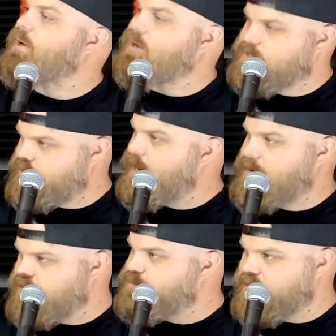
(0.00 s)
but also
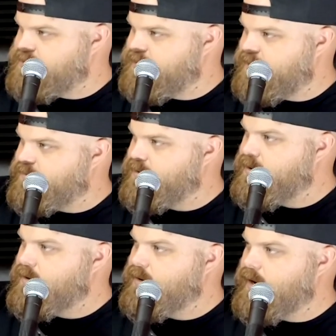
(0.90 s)
how it's perceived.
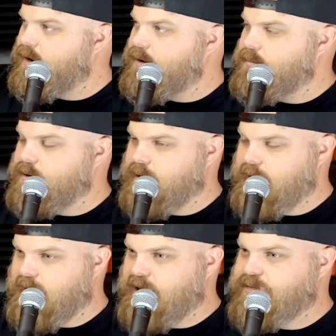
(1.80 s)
Uh,
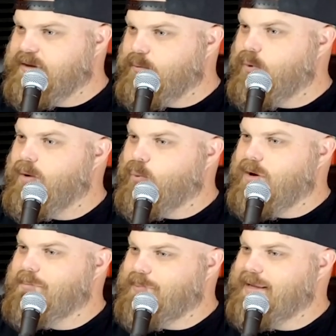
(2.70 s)
I think one,
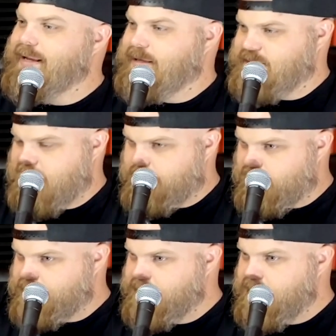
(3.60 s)
one big
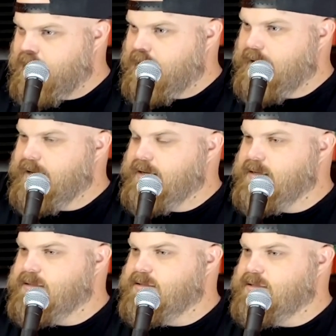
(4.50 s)
example
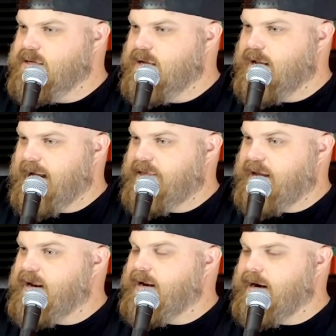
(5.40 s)
is I
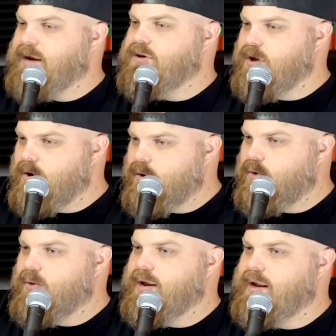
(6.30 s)
and I
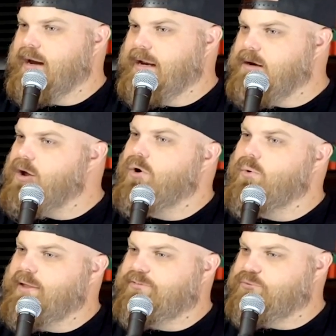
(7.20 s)
know I
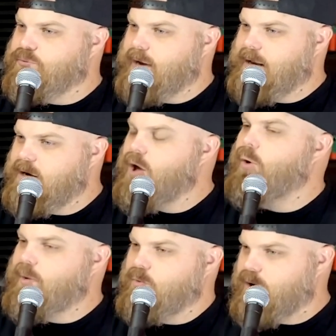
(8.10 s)
know it's I
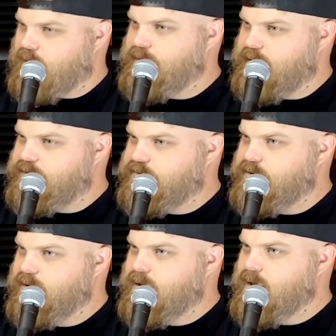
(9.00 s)
know I'm wrong in
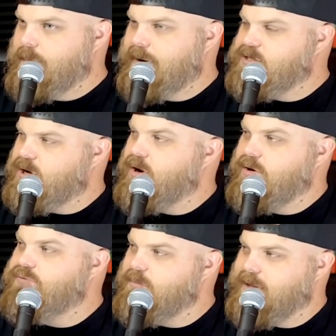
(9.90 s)
this, but it's
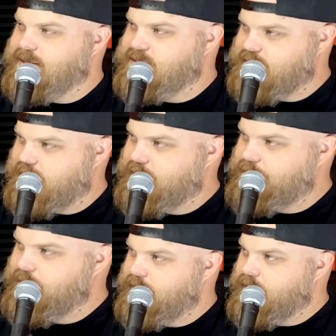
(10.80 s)
hard for me to see it.
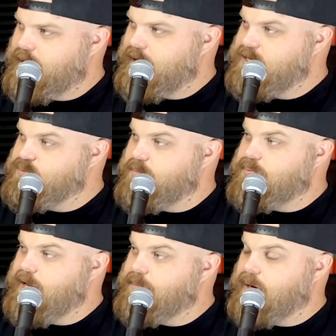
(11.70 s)
Okay, is when
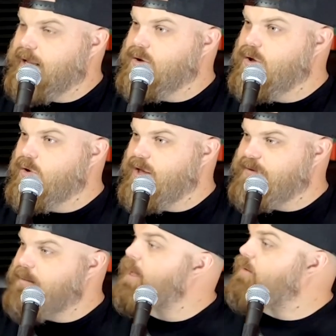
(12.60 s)
people like if
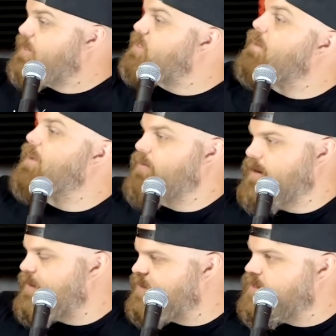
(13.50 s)
I'm ha- let's say I'm having
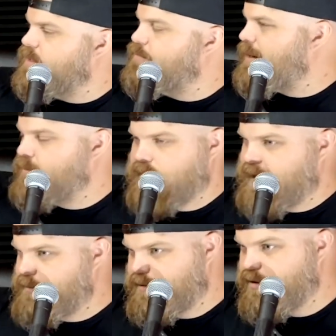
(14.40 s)
a conversation, it probably wouldn't
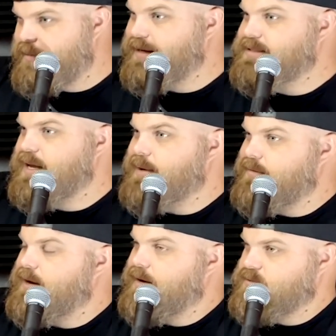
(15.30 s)
happen with you, but let's say I'm
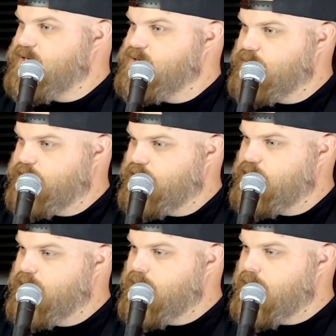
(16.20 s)
having a conversation with
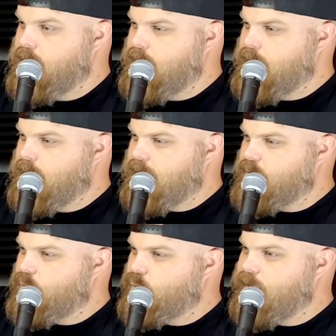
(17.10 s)
you, like
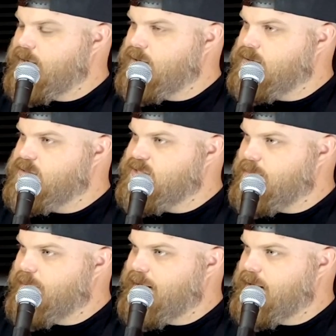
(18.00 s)
when
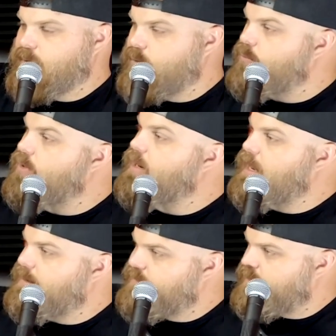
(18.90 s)
somebody when we're ha-
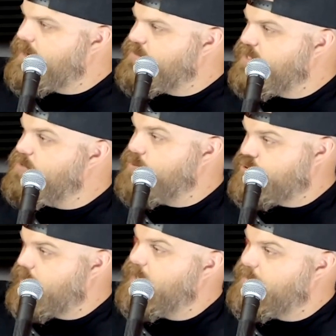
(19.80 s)
having a conversation, we're
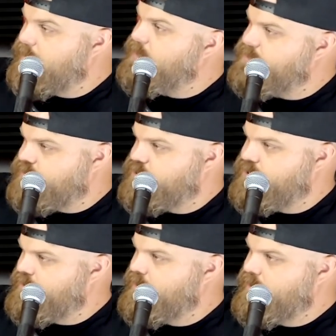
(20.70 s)
trying to make a
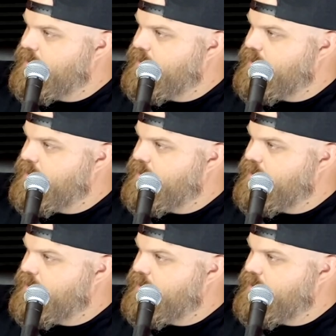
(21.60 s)
decision,